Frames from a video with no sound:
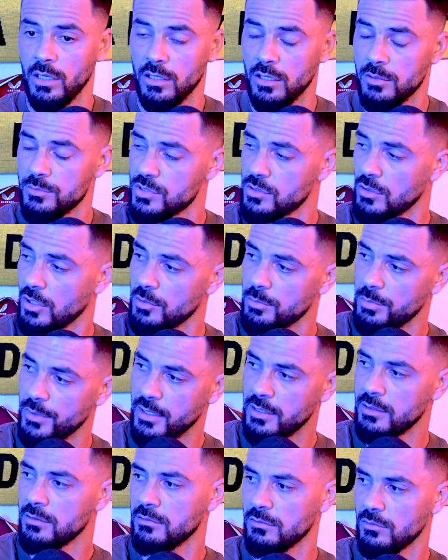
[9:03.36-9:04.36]
club's not
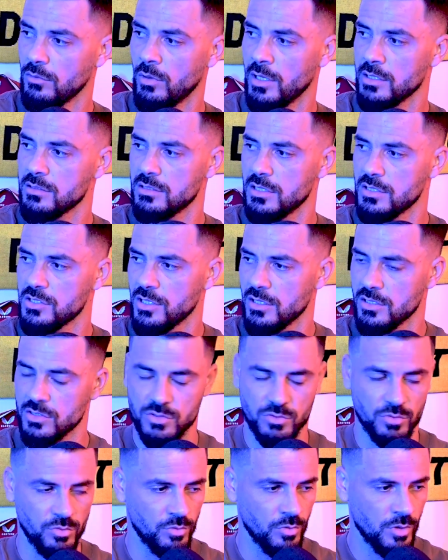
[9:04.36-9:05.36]
paying, what's the
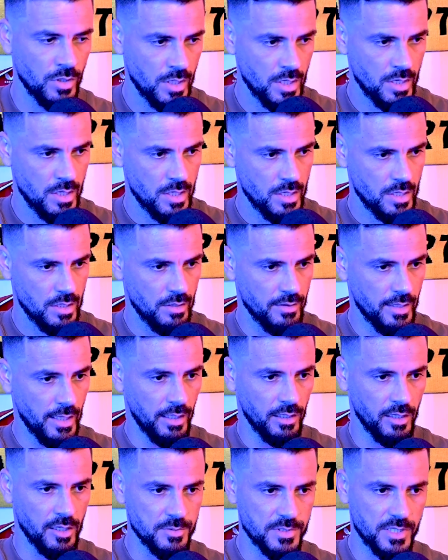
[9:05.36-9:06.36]
chance to
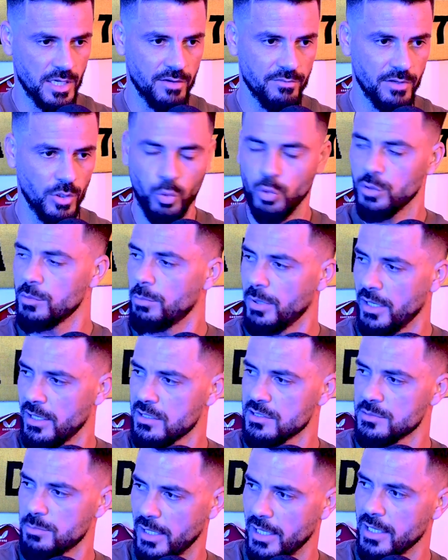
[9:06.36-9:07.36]
the clubs have a good
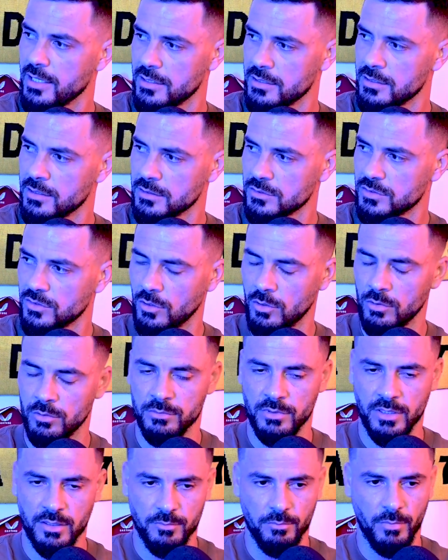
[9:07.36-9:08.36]
players playing here?
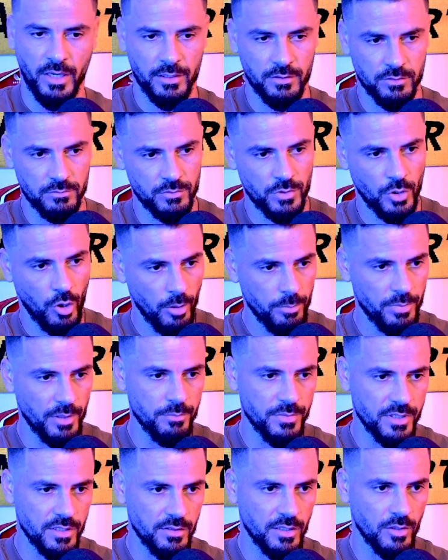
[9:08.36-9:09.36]
So it might drop
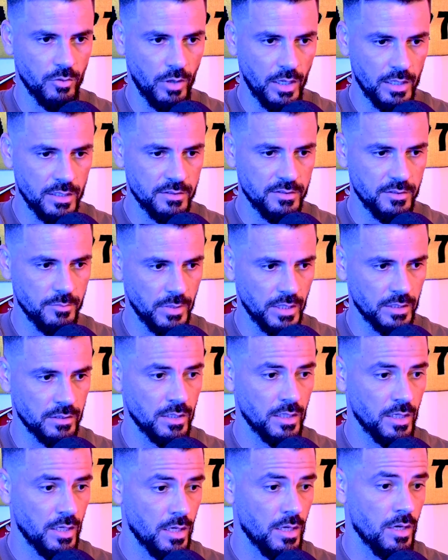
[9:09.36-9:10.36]
a bit the quality,
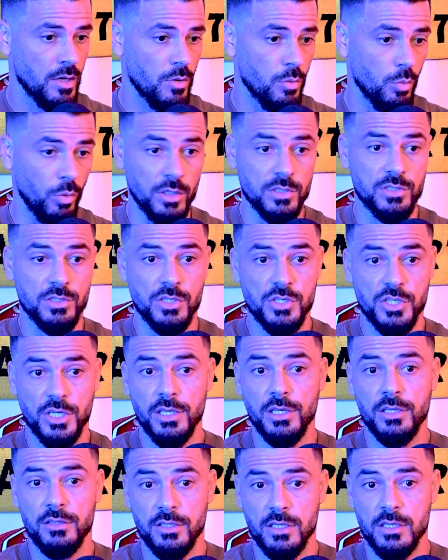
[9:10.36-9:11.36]
but once the
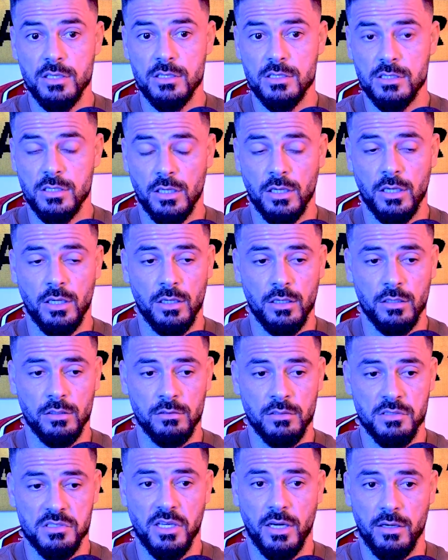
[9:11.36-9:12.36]
JDT
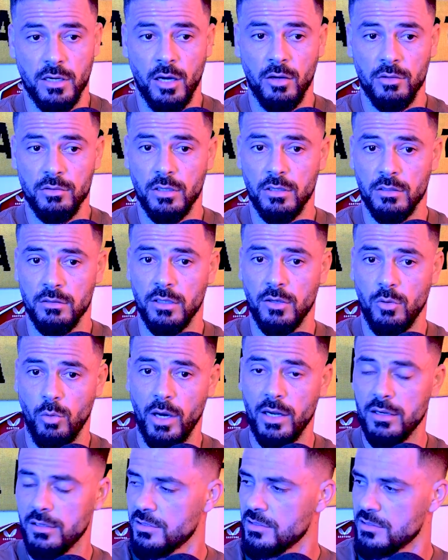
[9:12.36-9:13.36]
is around, the
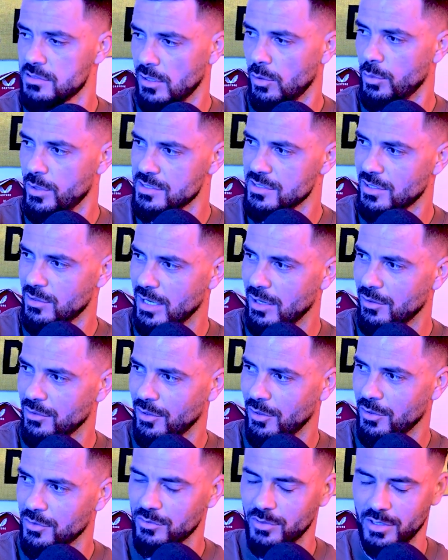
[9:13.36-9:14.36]
quality is always
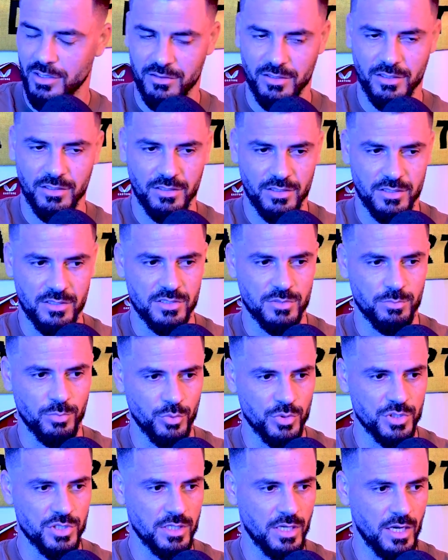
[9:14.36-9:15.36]
around. Also, I think he's
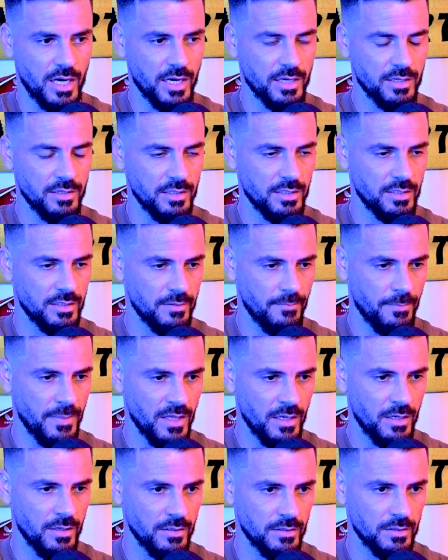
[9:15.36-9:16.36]
pushing high
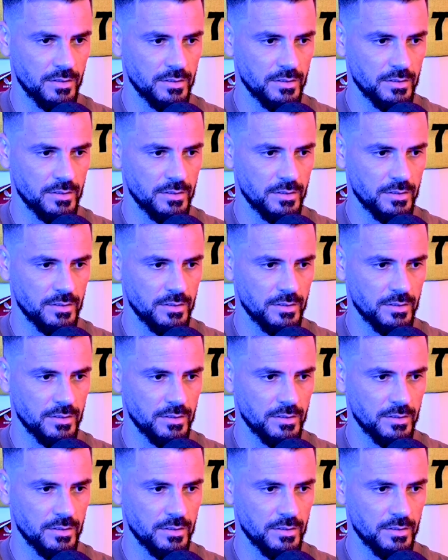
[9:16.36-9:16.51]
the